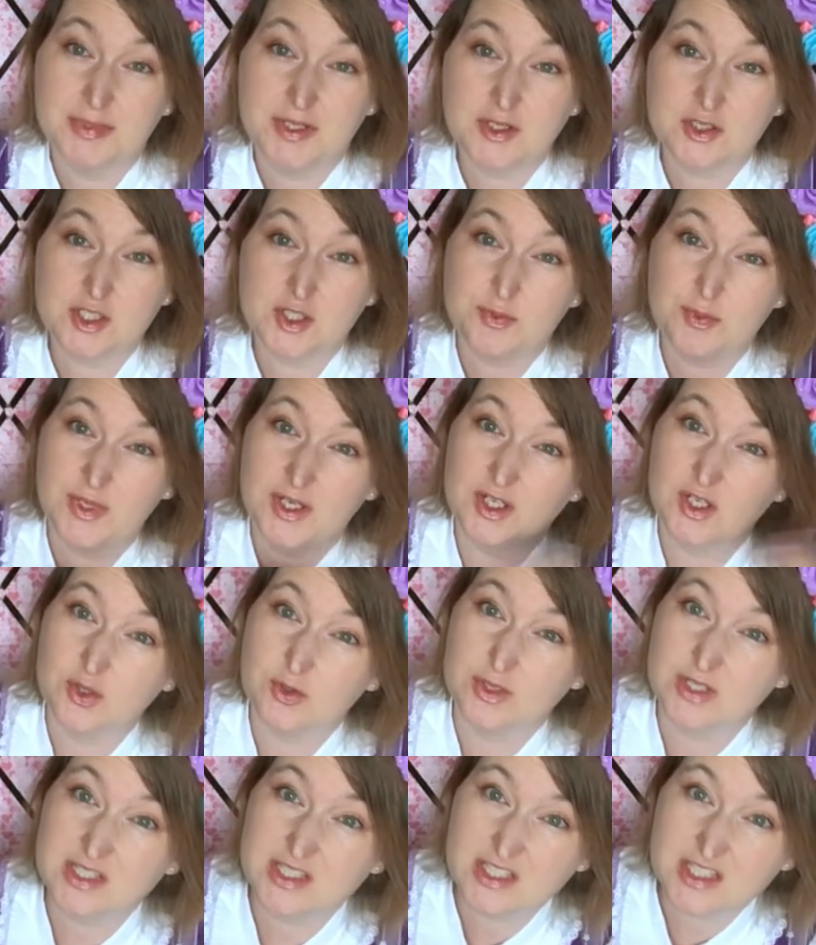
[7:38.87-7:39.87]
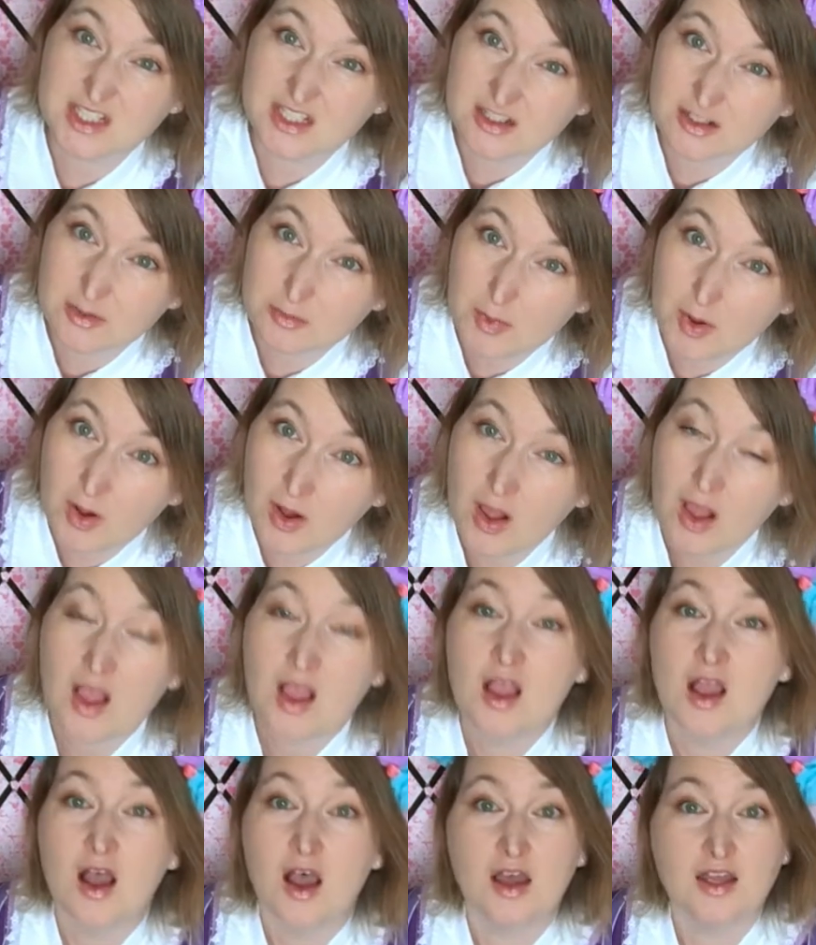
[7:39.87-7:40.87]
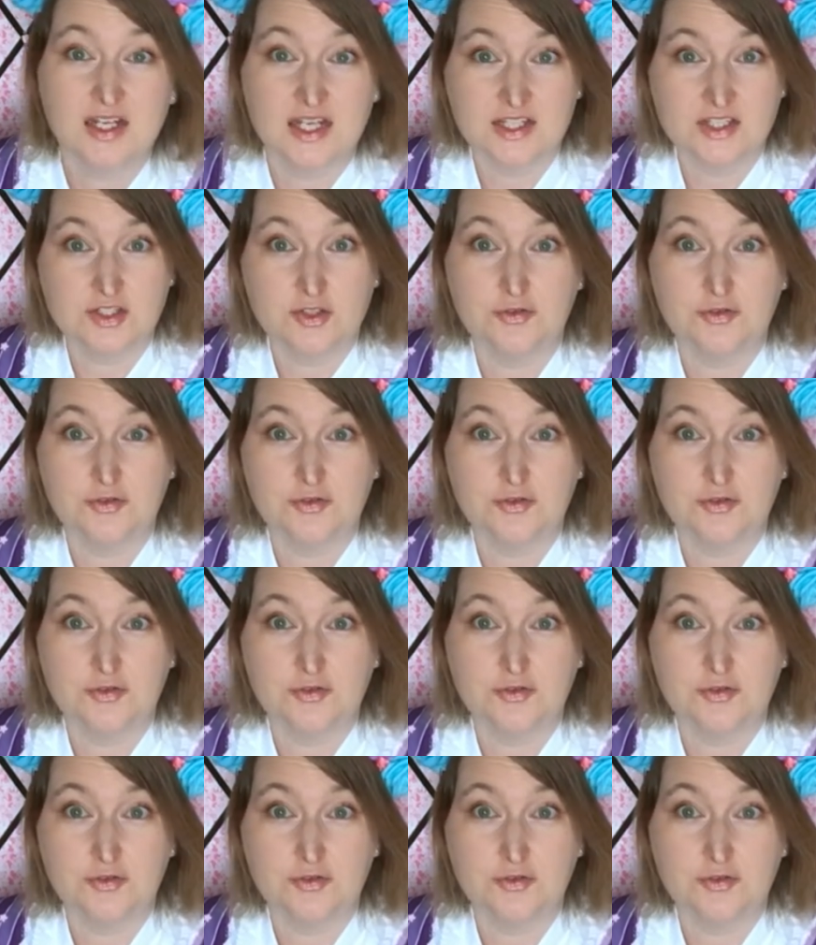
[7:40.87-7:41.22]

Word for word: because we know it's terrible unless